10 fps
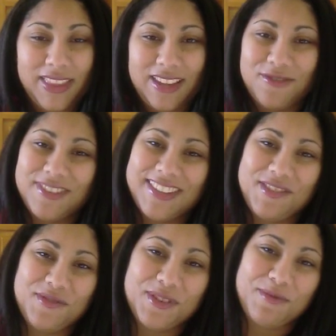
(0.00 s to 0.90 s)
Everyone,
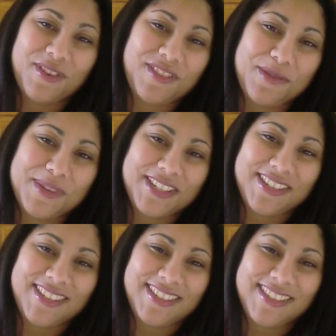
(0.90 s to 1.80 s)
thank you for the birthday
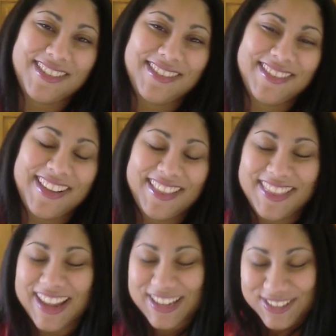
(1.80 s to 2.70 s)
wishes.
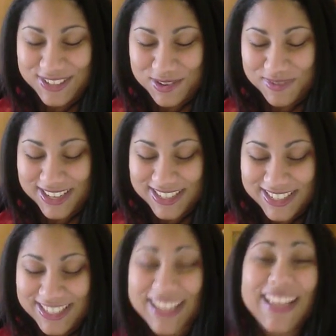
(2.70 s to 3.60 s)
Thank you so much.
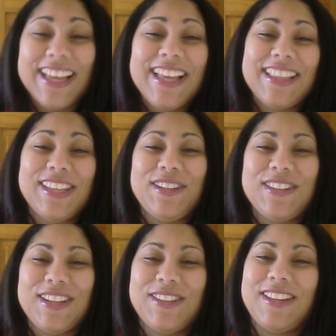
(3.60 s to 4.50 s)
Thank you,
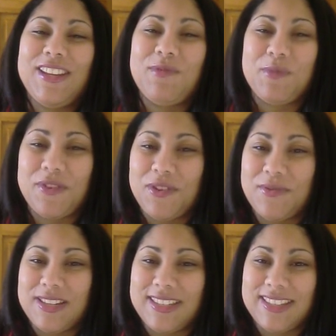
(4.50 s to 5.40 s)
thank you, thank you. My birthday
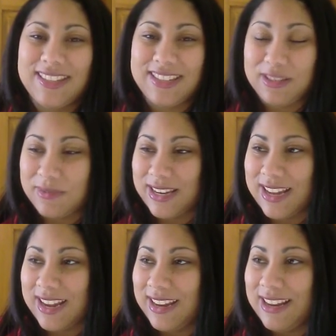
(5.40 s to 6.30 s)
was this
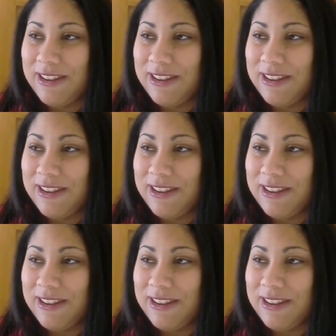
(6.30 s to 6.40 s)
Monday.